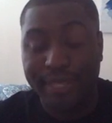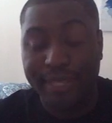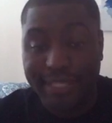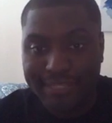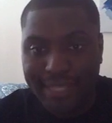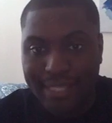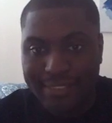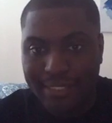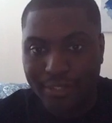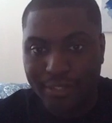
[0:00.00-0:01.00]
Like, that's the last
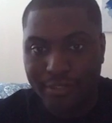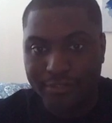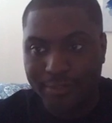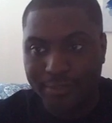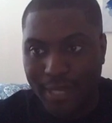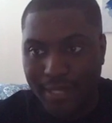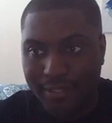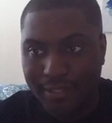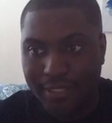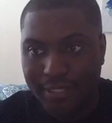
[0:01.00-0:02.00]
I heard of
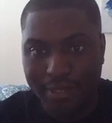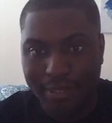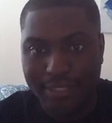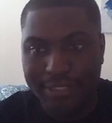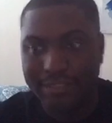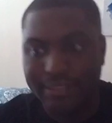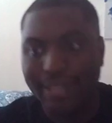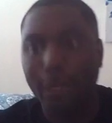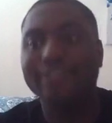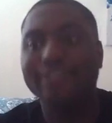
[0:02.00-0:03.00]
Shibata. Then apparently I
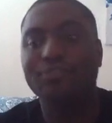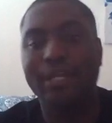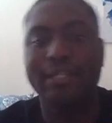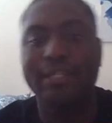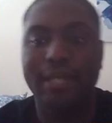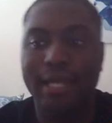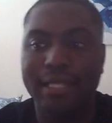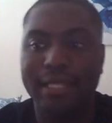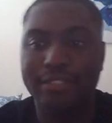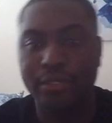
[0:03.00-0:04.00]
know he's running the
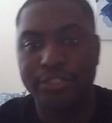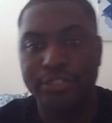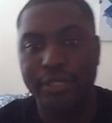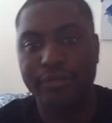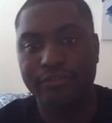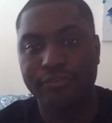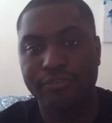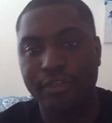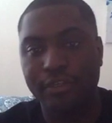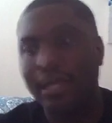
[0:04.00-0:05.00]
LA dojo,
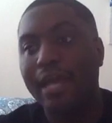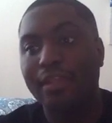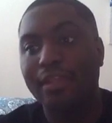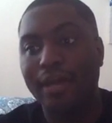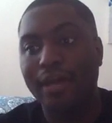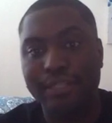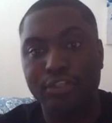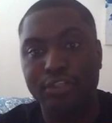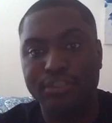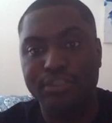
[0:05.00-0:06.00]
the
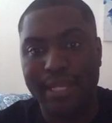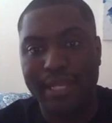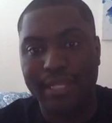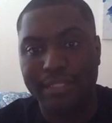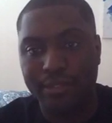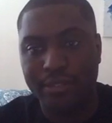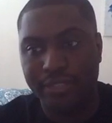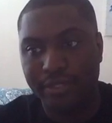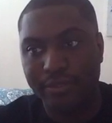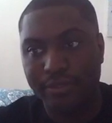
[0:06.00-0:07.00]
New Japan LA
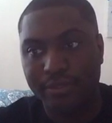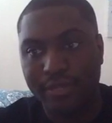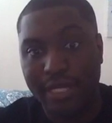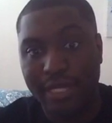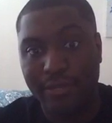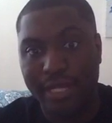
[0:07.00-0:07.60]
dojo. I know